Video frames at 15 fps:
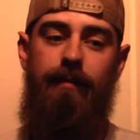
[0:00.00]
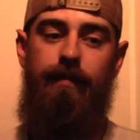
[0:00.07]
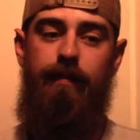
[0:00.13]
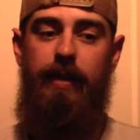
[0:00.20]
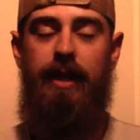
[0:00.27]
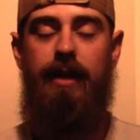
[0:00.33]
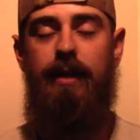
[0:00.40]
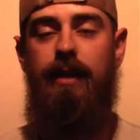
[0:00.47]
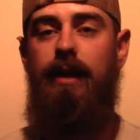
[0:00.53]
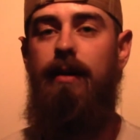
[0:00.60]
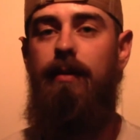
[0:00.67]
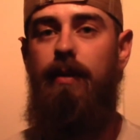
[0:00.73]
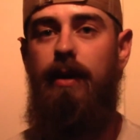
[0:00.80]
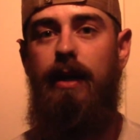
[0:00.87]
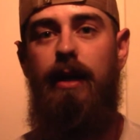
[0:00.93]
picking that
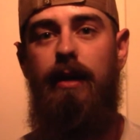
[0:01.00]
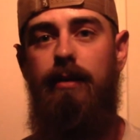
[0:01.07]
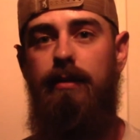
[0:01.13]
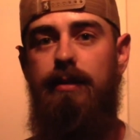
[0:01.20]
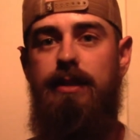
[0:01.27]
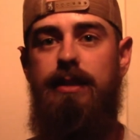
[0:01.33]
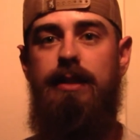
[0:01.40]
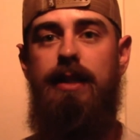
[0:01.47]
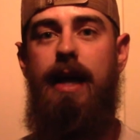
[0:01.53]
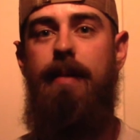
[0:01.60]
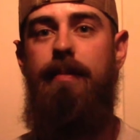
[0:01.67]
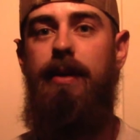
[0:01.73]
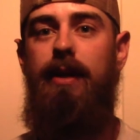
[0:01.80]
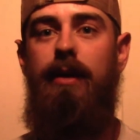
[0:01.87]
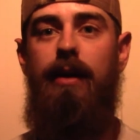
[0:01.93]
one out,
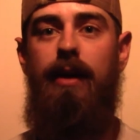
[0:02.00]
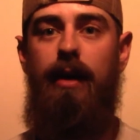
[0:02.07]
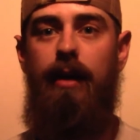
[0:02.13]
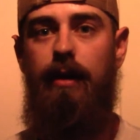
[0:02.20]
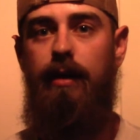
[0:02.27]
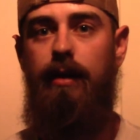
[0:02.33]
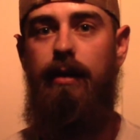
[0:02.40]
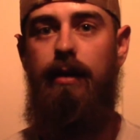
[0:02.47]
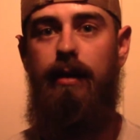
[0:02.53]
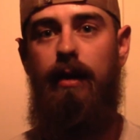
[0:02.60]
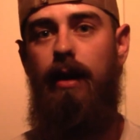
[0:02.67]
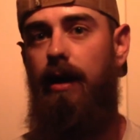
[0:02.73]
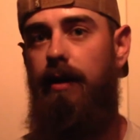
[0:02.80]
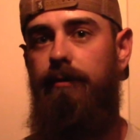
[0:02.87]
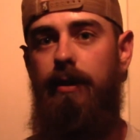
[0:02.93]
slapping it on,
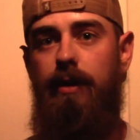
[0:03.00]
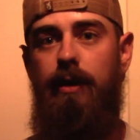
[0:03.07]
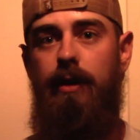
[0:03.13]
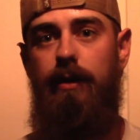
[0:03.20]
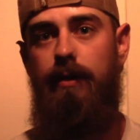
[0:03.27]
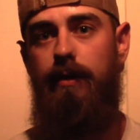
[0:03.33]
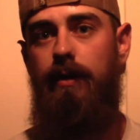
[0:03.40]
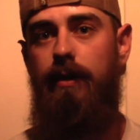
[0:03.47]
off you go.